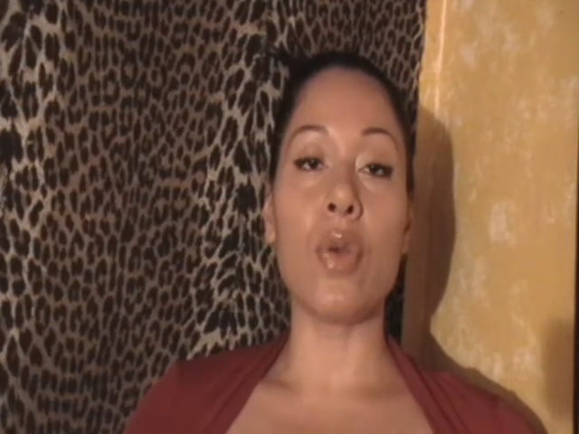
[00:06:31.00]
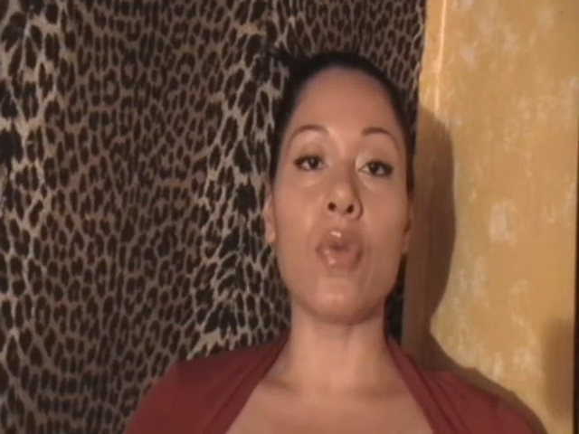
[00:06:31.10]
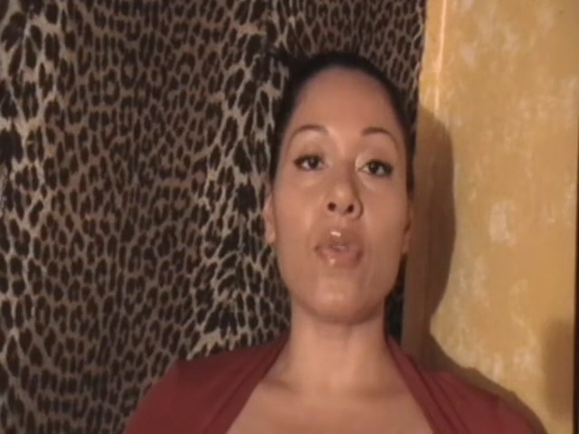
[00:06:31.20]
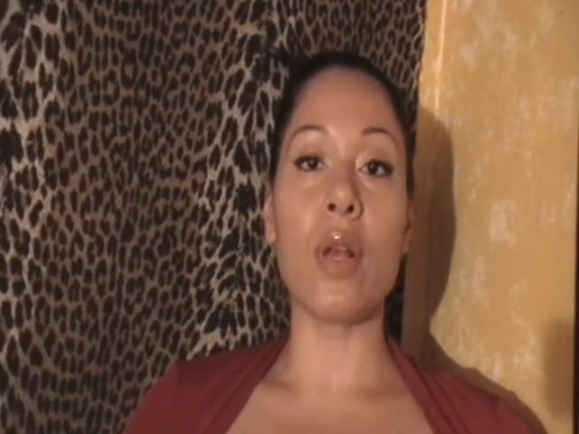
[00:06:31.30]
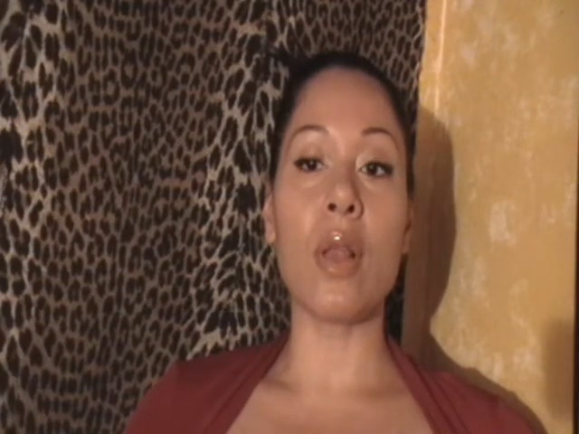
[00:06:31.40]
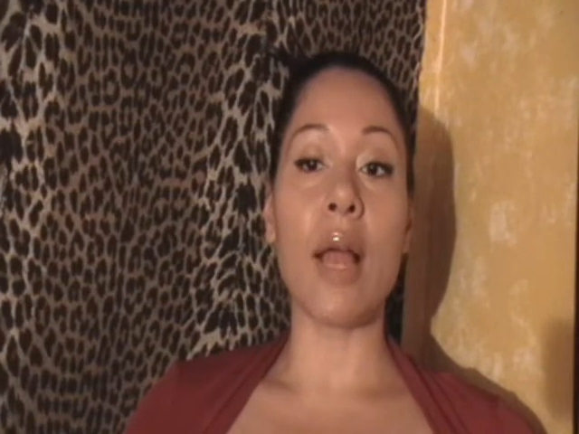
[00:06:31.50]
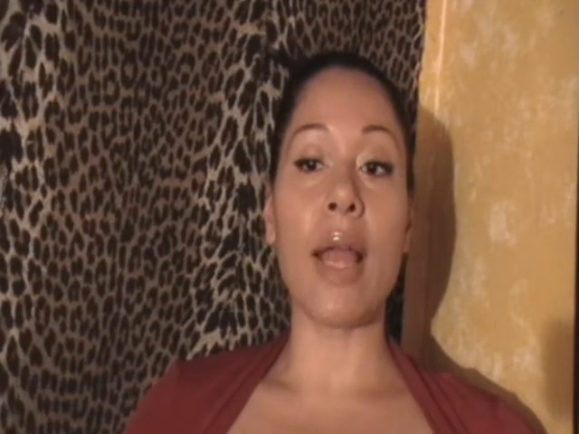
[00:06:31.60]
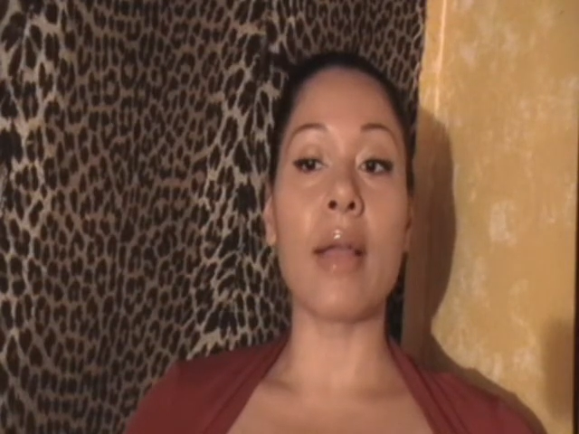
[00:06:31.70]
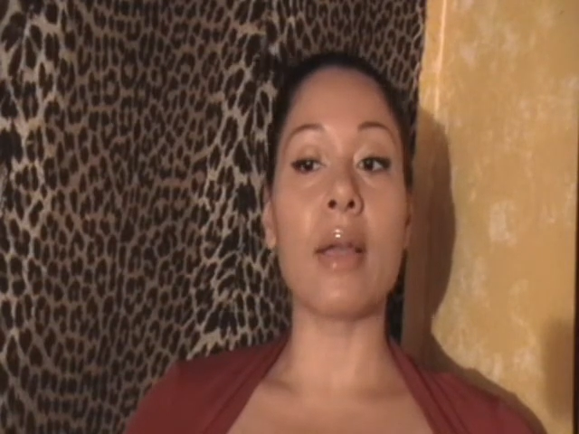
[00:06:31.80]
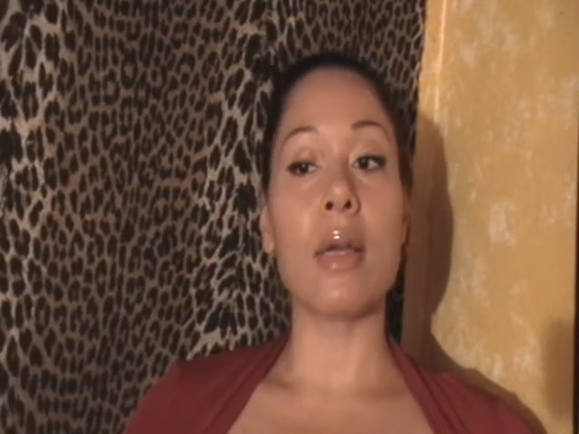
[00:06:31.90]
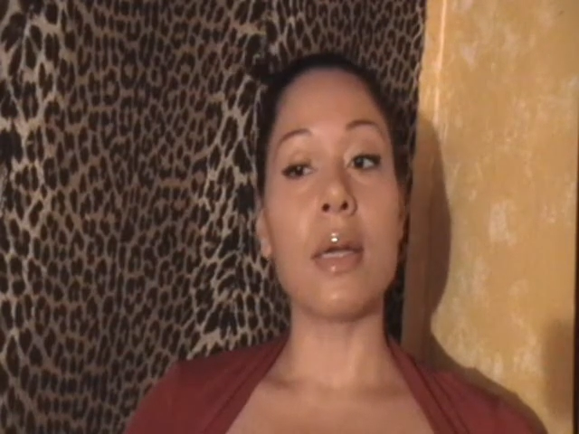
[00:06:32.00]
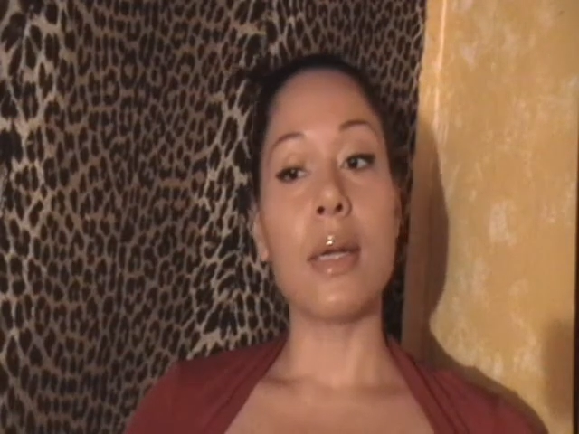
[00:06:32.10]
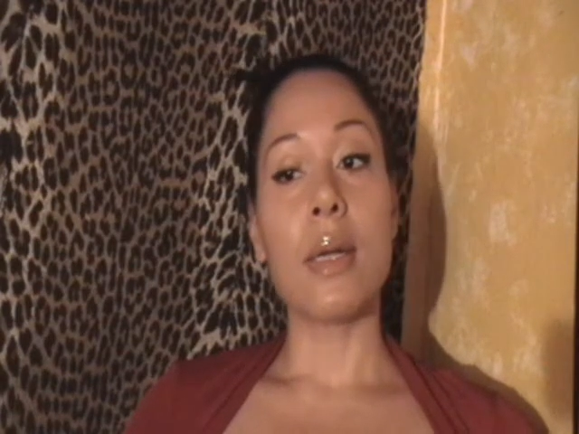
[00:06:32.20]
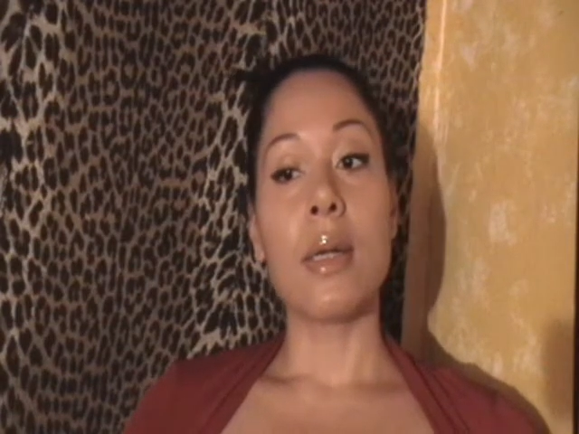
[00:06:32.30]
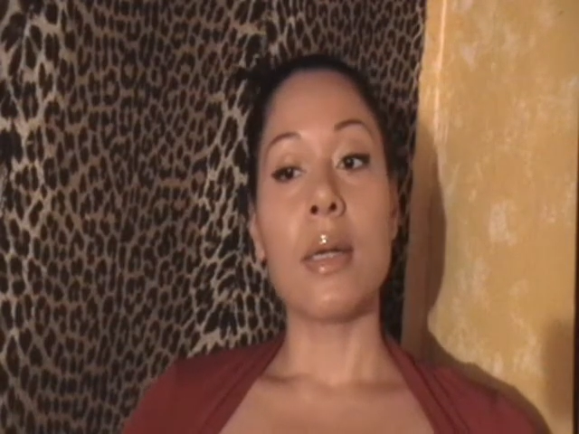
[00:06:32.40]
feel like,
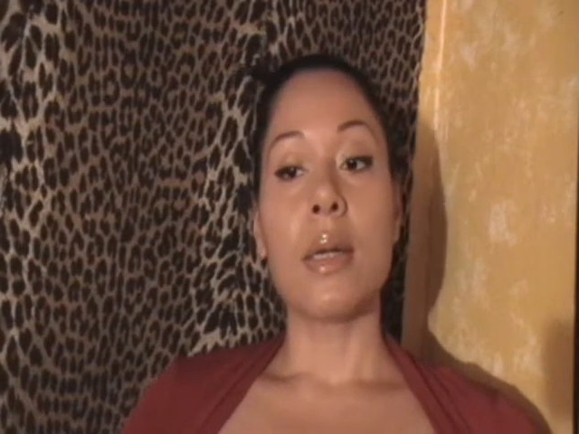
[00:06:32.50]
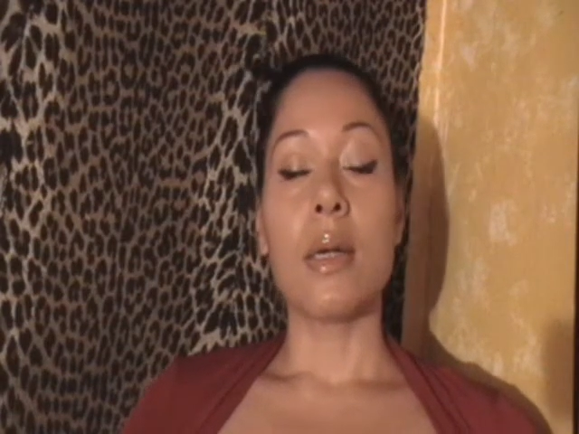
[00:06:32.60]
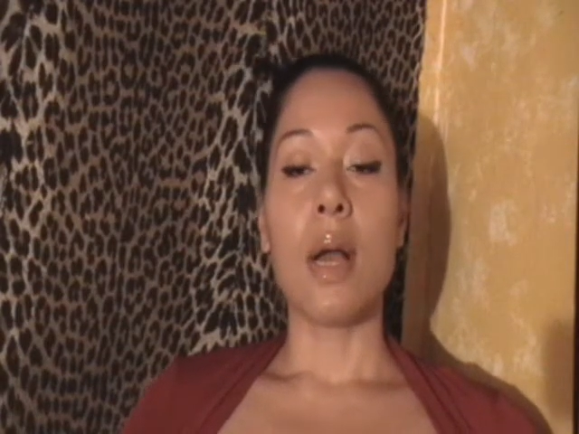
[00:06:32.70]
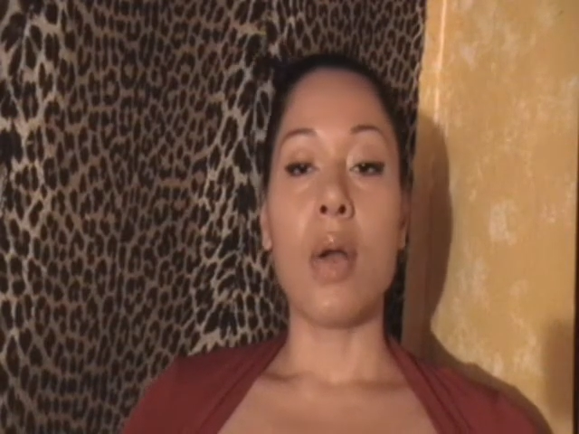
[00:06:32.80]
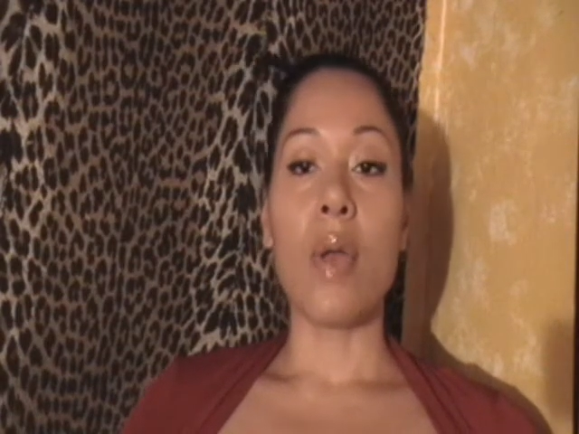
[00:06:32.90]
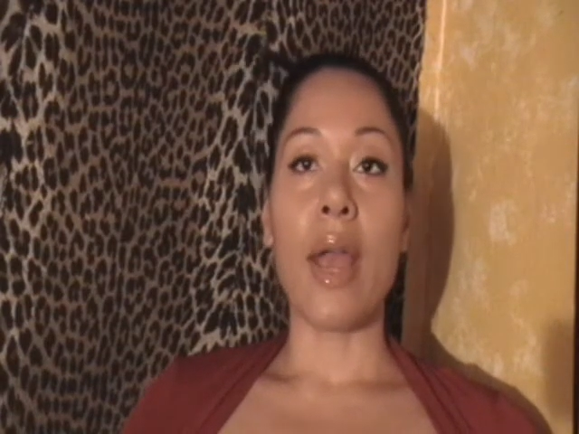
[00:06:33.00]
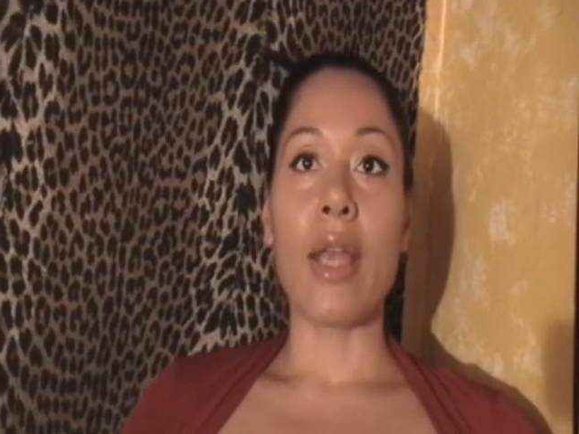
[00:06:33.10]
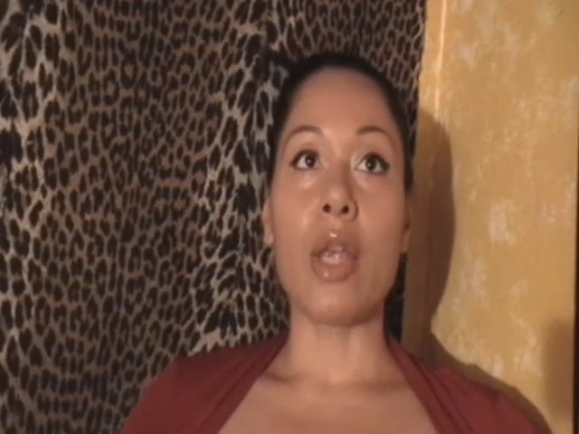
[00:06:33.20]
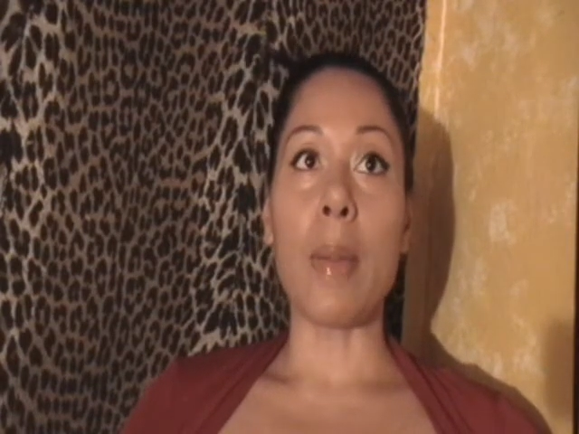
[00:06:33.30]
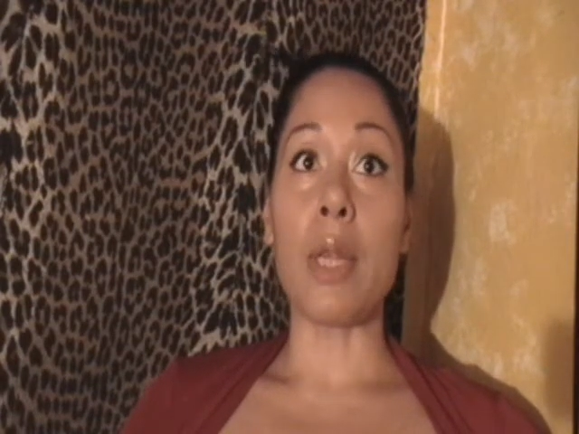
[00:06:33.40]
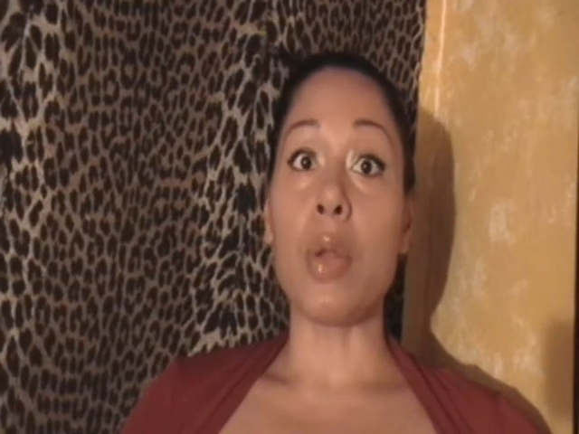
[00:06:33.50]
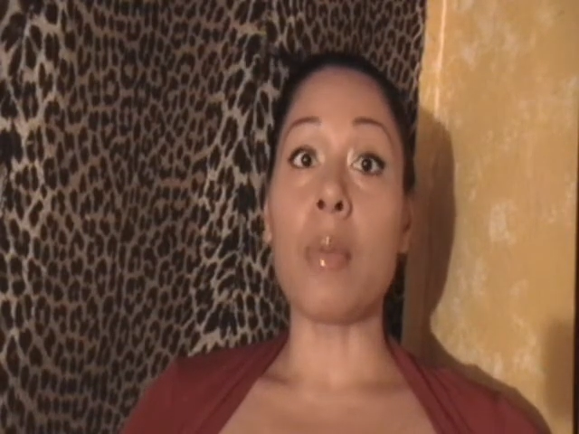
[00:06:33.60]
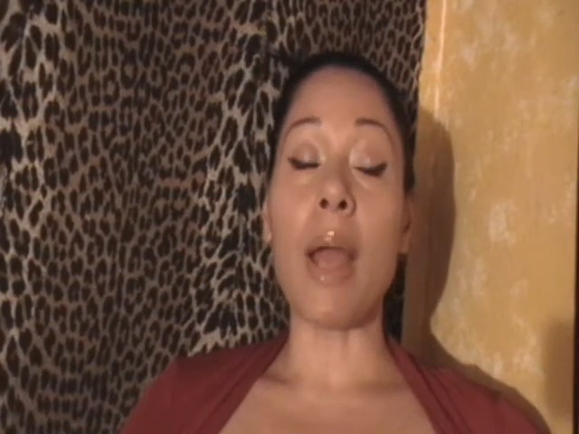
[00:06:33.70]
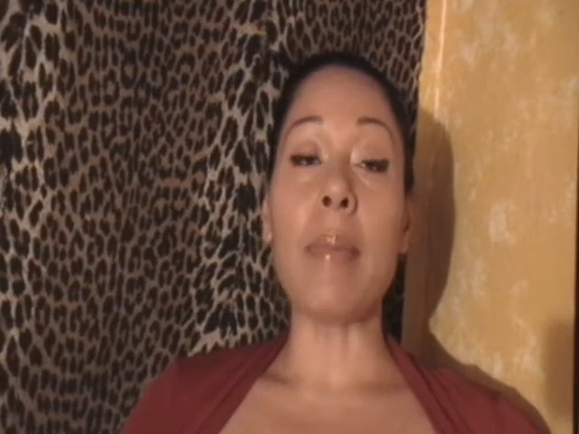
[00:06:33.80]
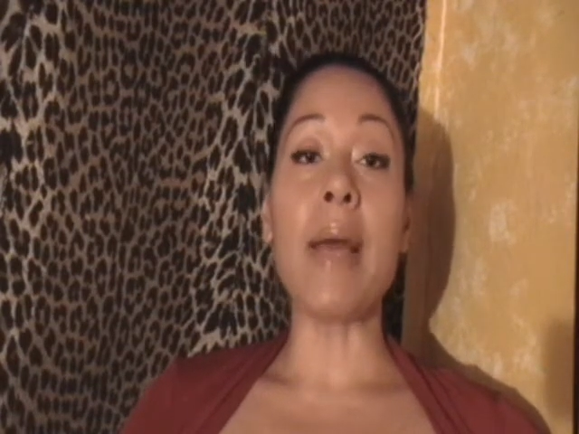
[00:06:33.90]
okay, you
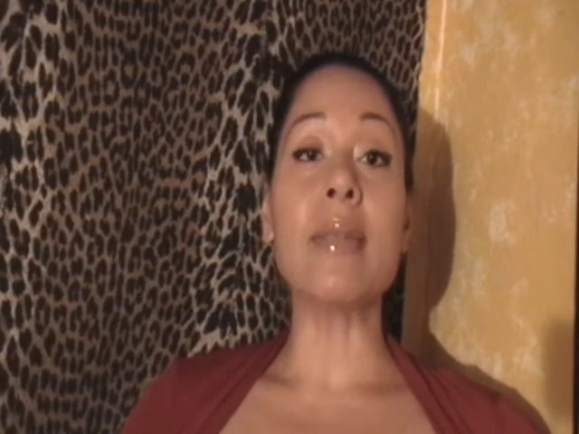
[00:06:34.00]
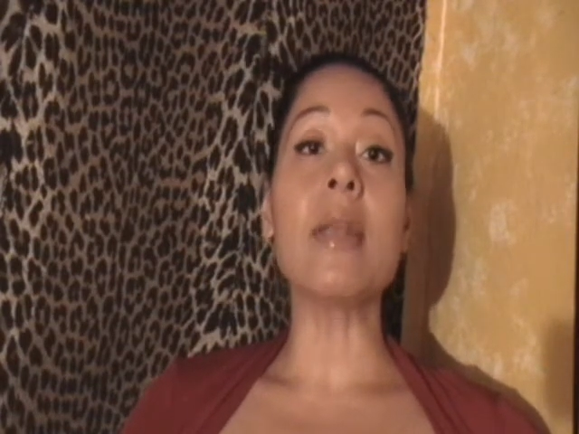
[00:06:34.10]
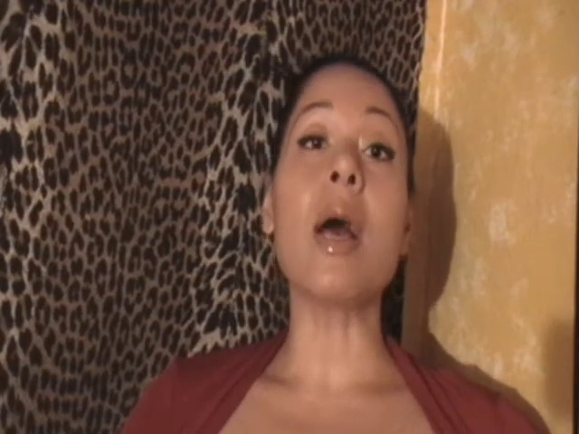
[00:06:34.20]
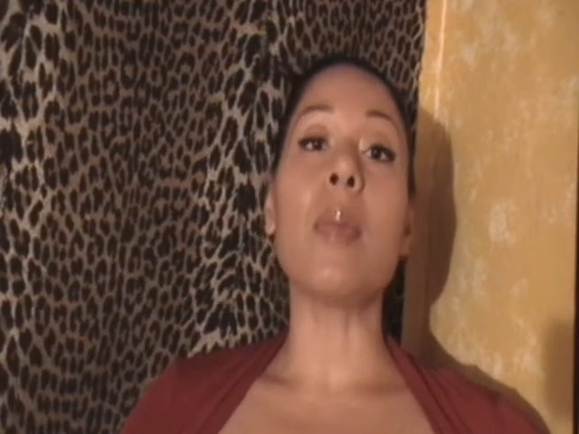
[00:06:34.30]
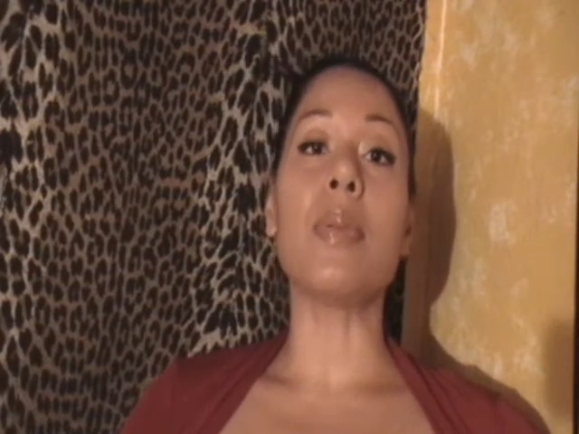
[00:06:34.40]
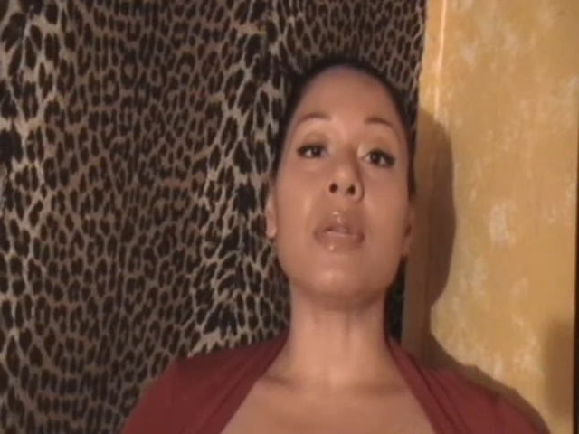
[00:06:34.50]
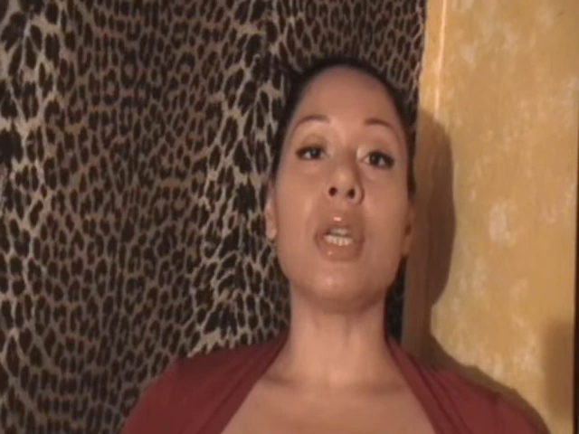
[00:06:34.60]
might mess up,